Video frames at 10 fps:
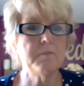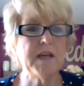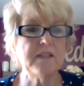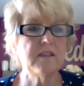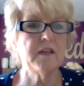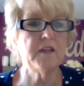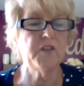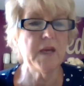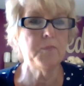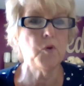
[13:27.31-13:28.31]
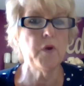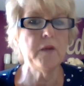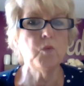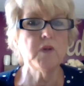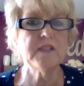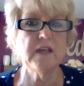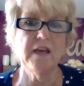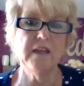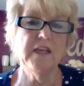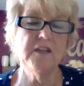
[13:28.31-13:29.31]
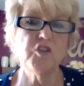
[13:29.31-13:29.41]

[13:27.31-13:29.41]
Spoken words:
my son at that point was that he had